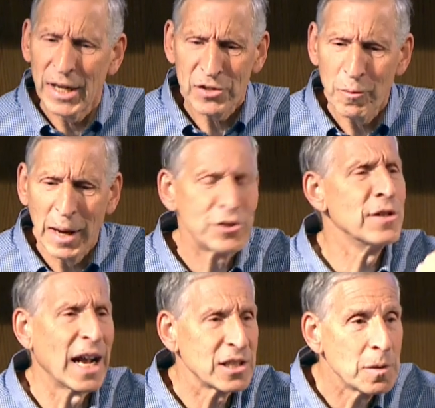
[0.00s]

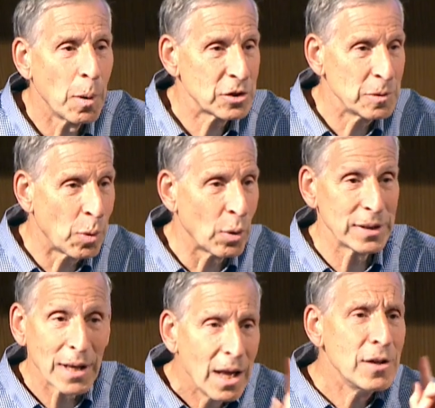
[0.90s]
transformation. That's the most
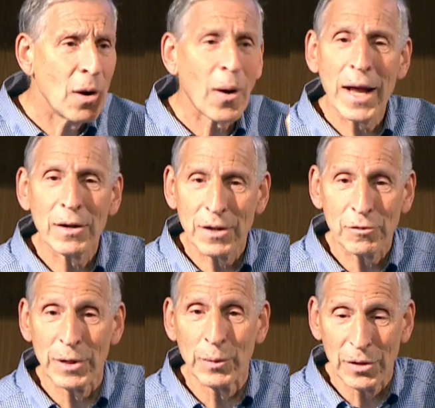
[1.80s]
important. No, I don't
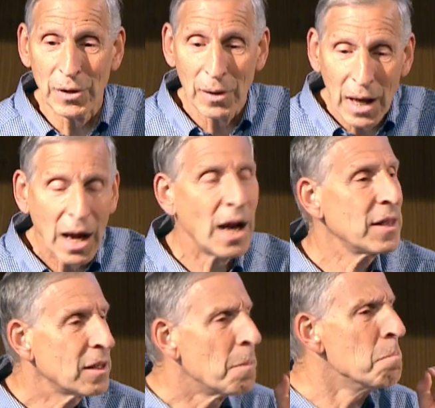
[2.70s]
agree with you. I
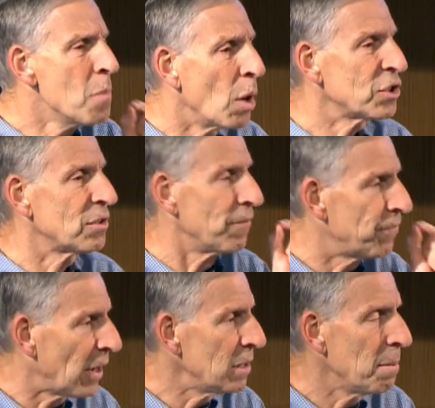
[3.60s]
think the most
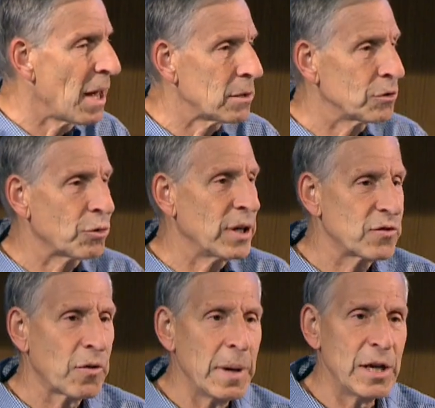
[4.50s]
fundamental
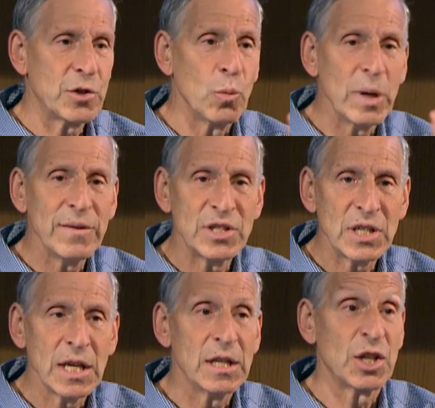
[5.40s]
transformation we've
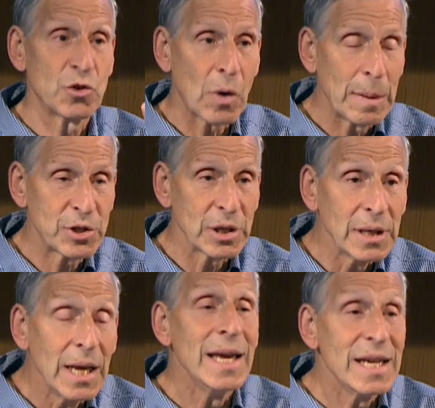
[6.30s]
seen,
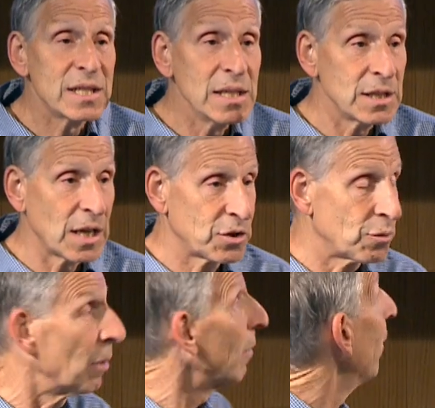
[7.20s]
disruption, is the
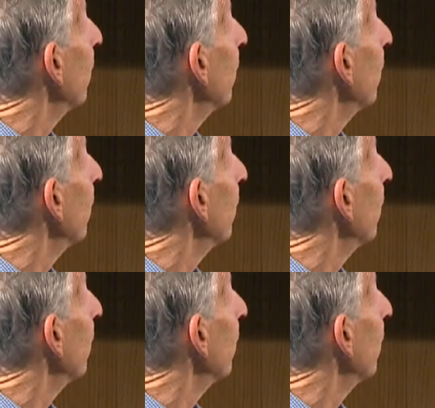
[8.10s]
Industrial